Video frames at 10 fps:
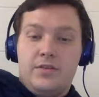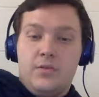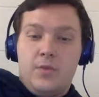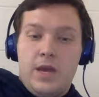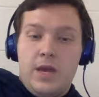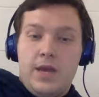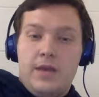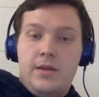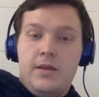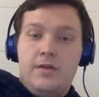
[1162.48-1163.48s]

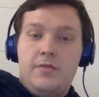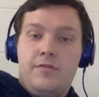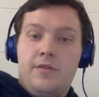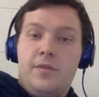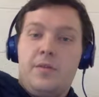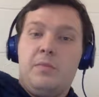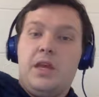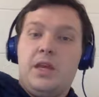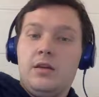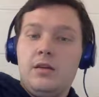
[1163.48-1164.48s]
away from the
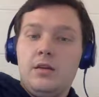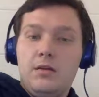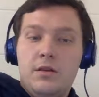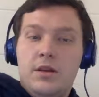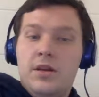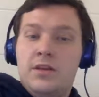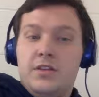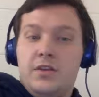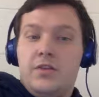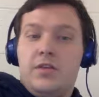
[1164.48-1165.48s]
mean.
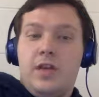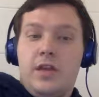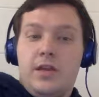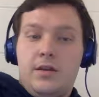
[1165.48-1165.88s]
So you take,